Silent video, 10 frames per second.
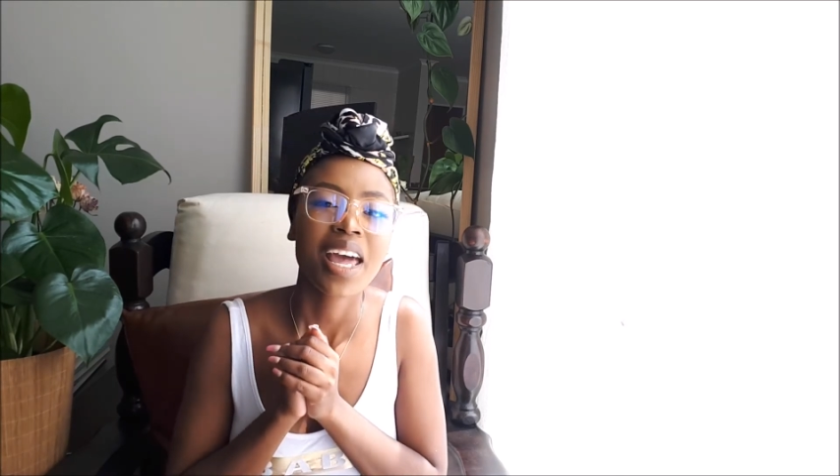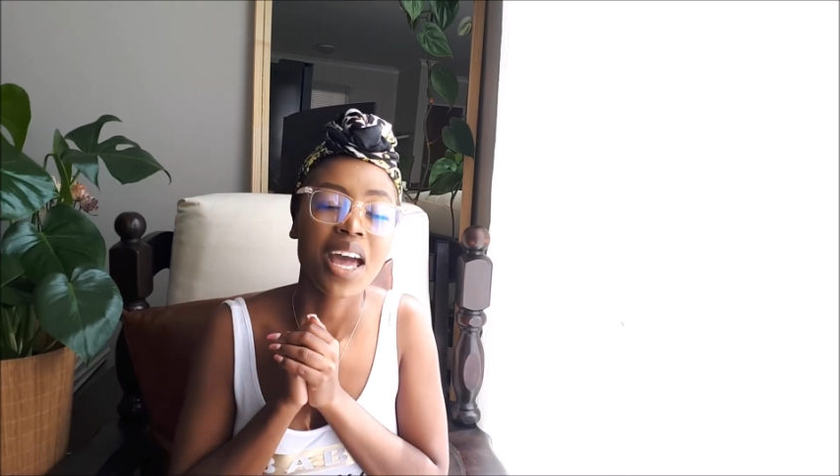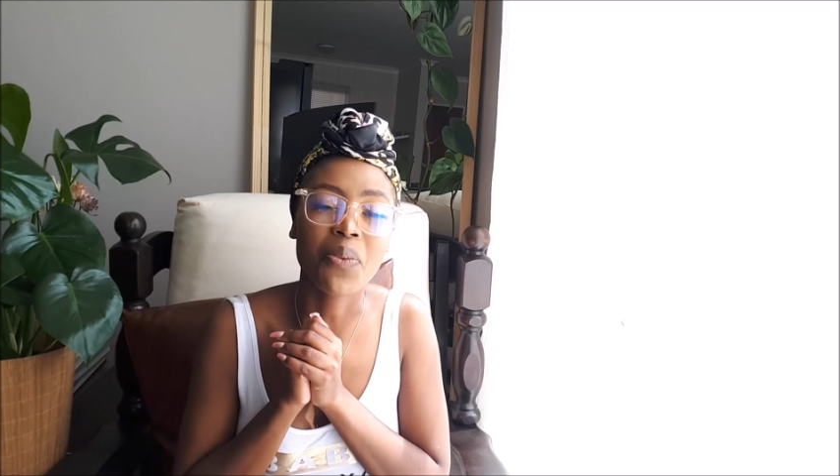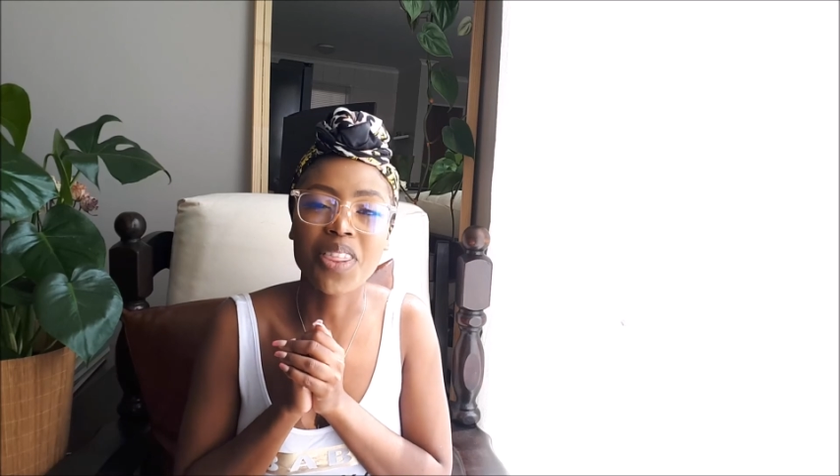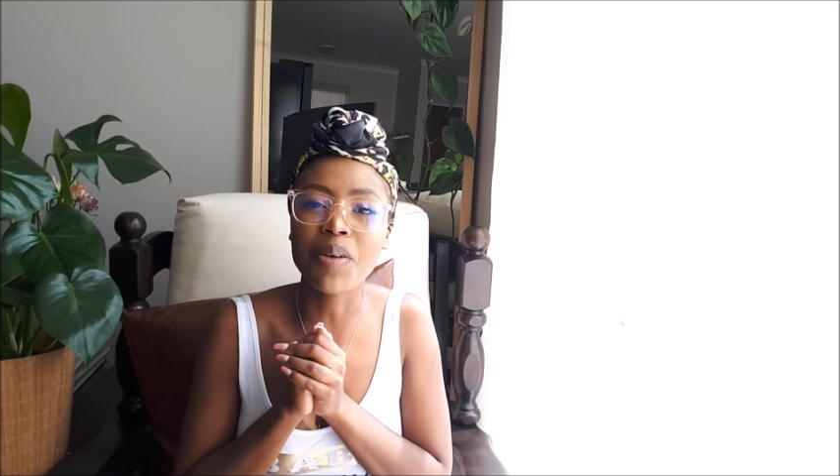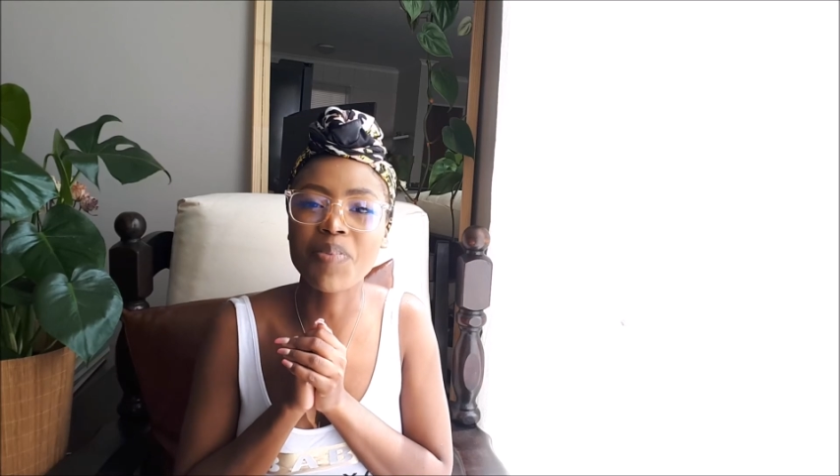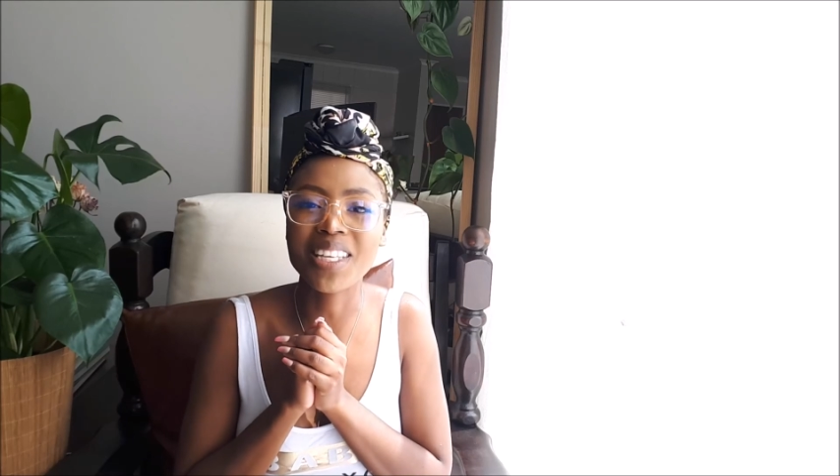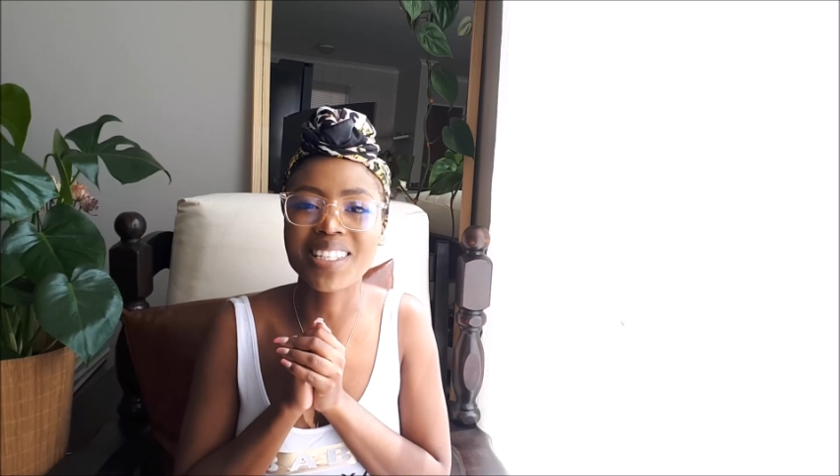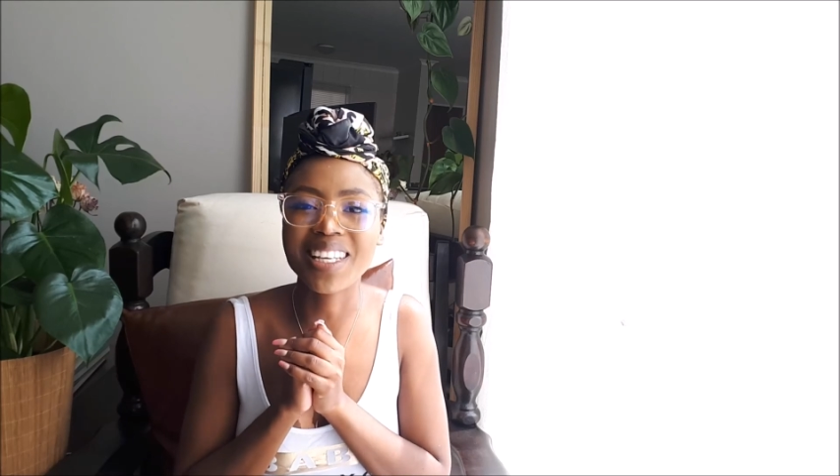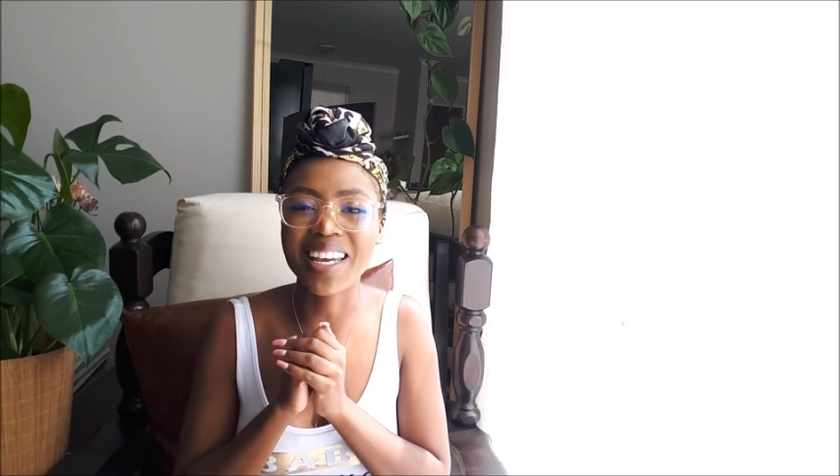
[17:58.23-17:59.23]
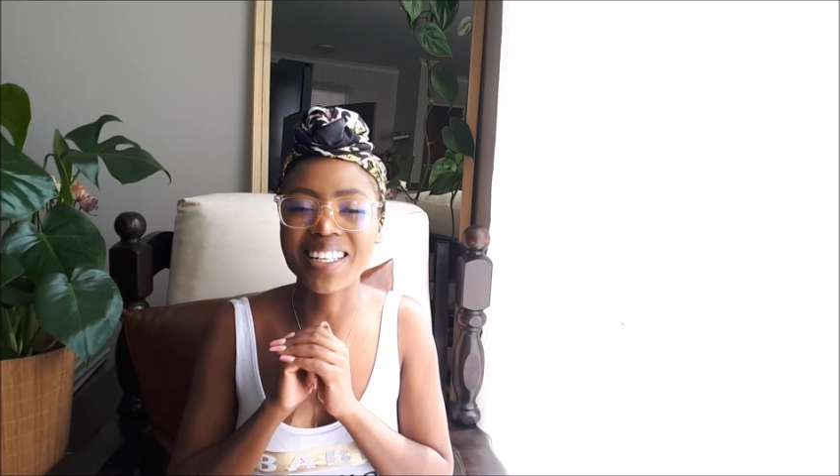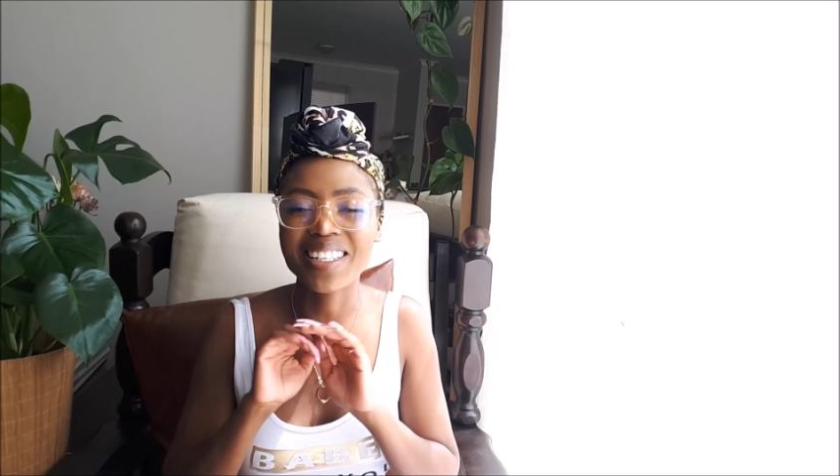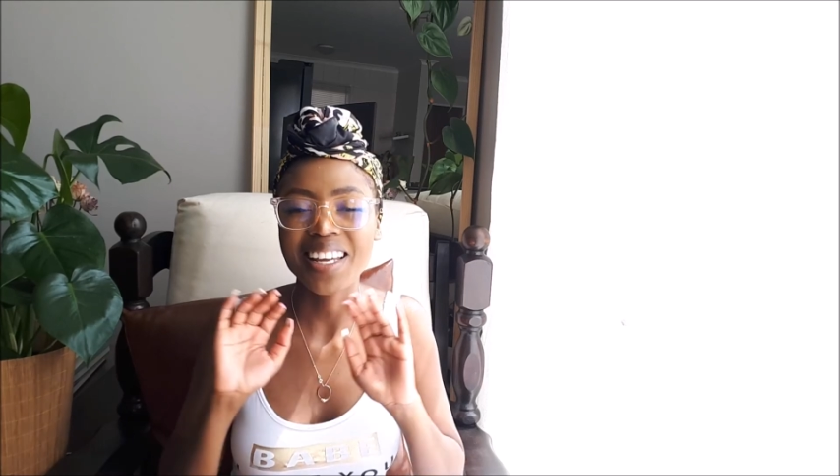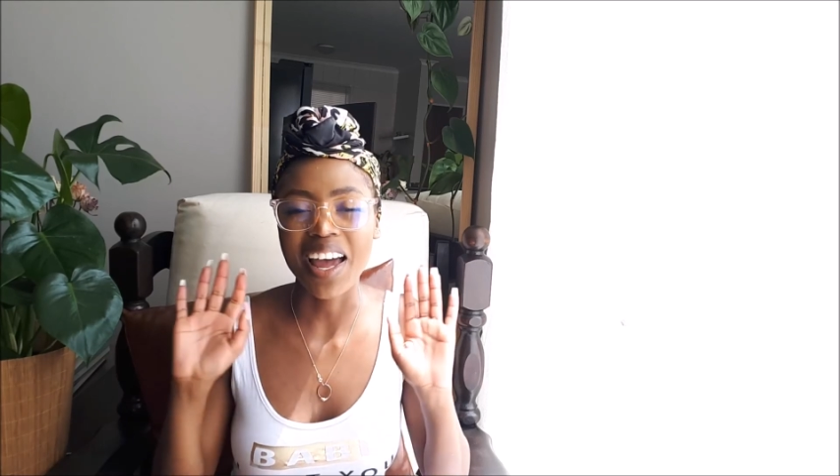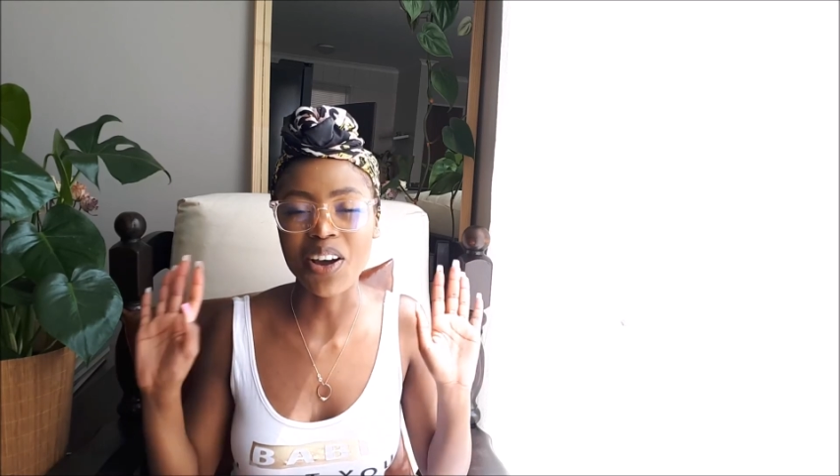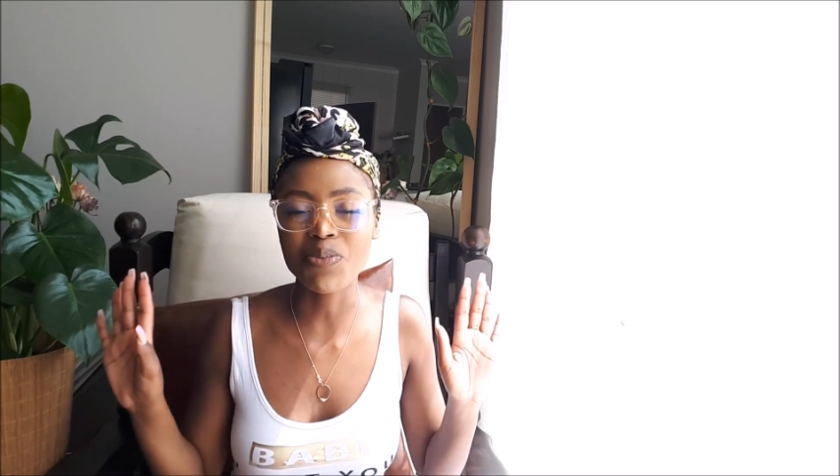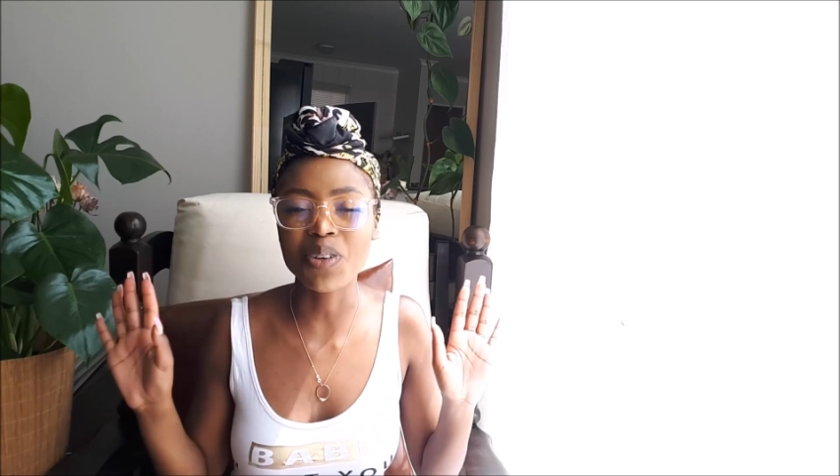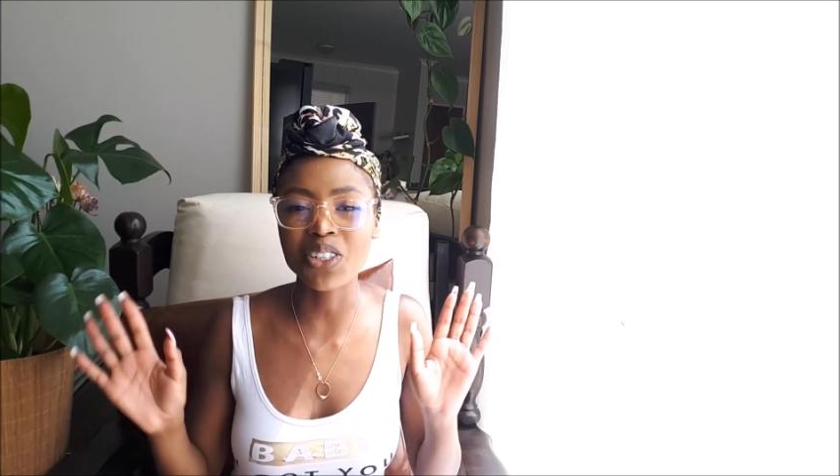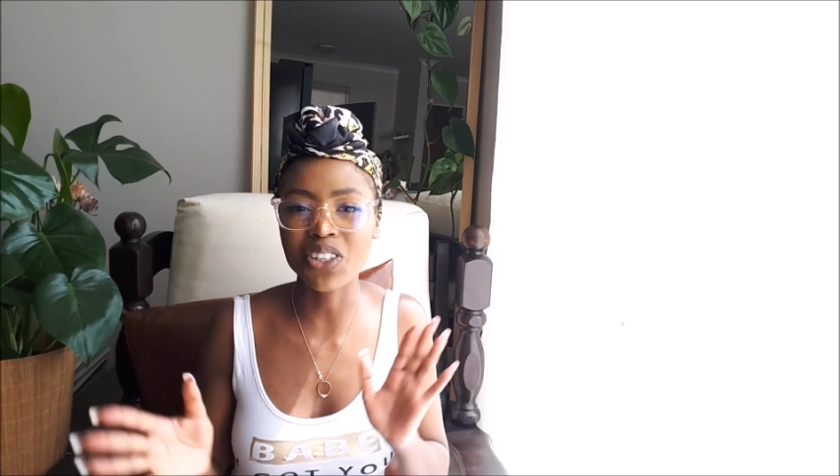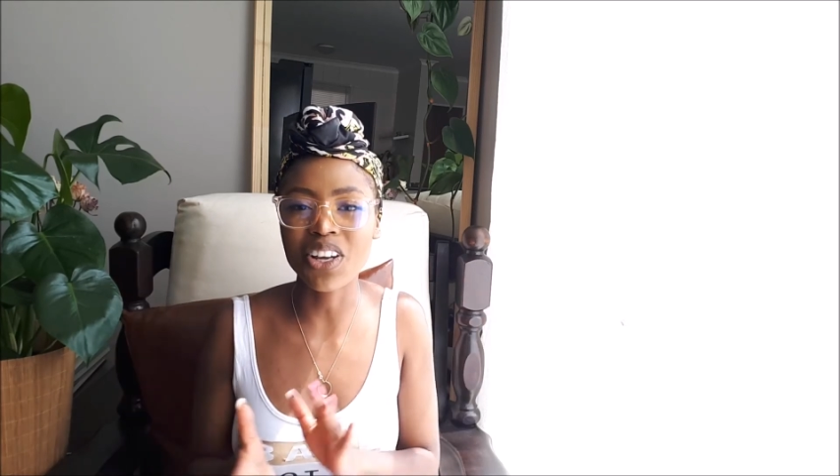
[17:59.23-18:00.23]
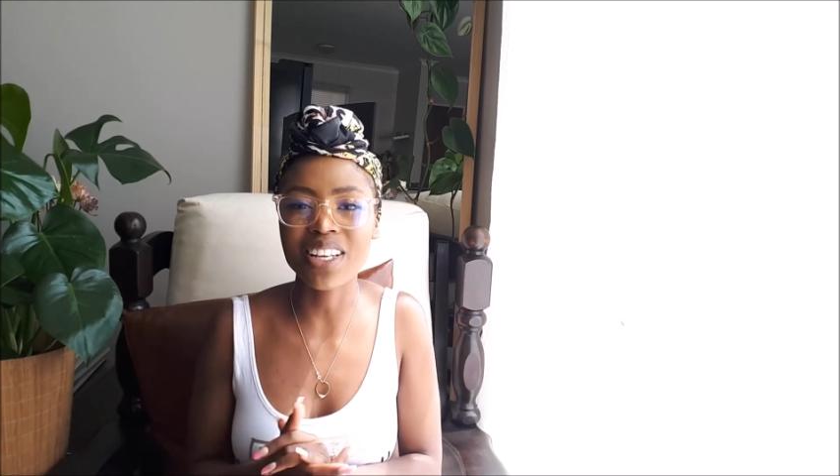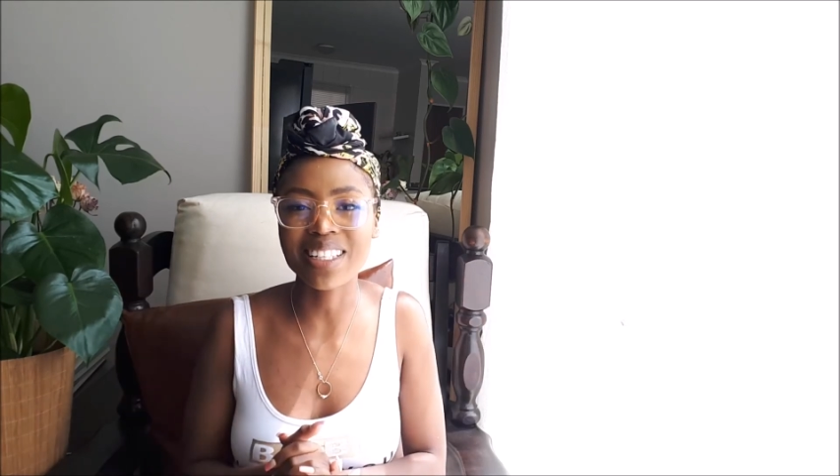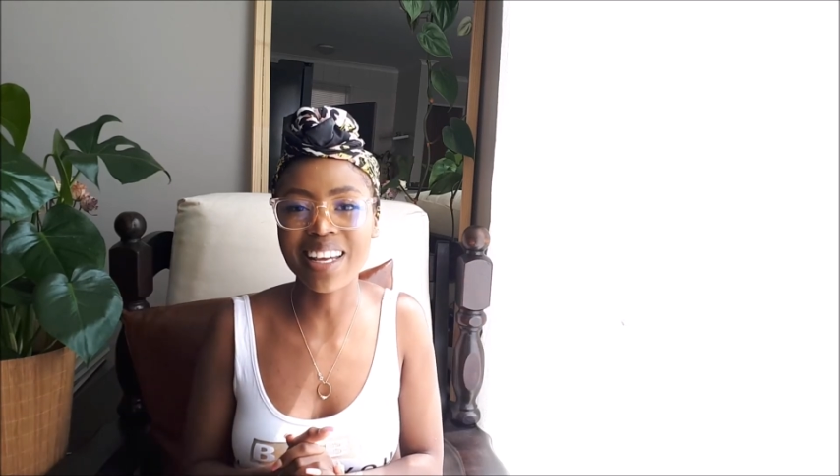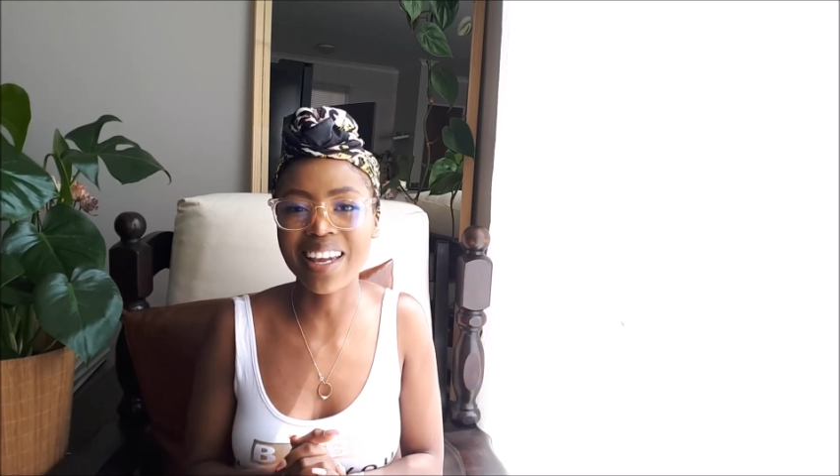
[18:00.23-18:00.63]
And with that being said, I hope you enjoy your day,